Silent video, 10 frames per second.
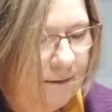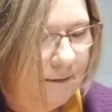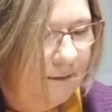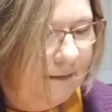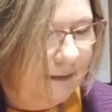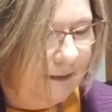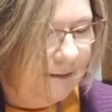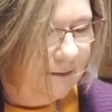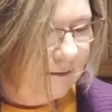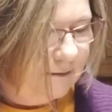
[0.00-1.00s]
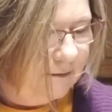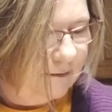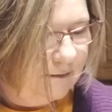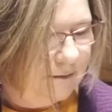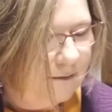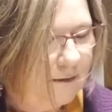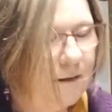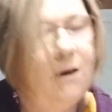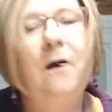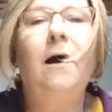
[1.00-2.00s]
Then
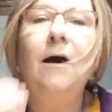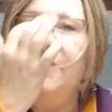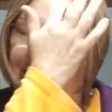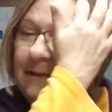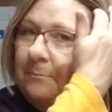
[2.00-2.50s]
obviously